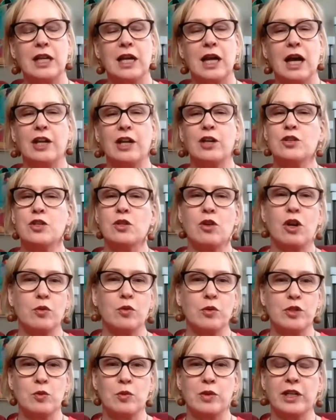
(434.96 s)
I also
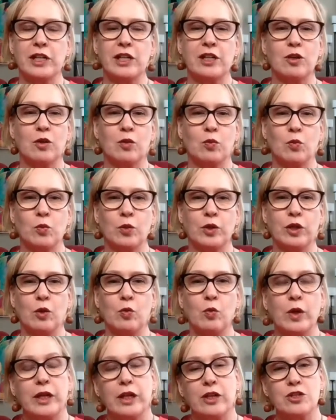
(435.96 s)
always want to hear, you know,
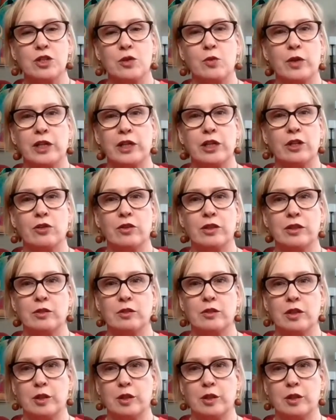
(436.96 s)
what else you want to hear on the,